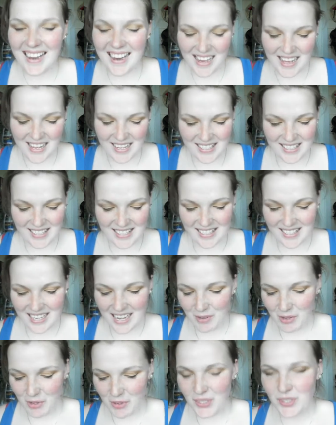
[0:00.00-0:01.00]
guys,
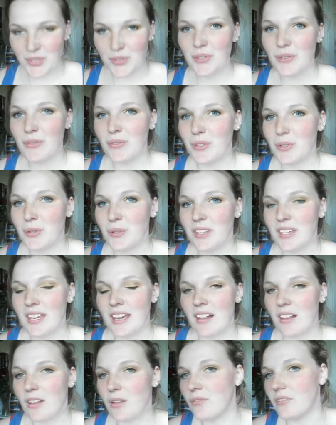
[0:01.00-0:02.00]
I'm going to review
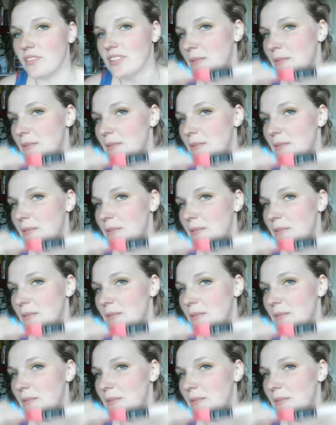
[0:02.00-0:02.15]
the e.l.f.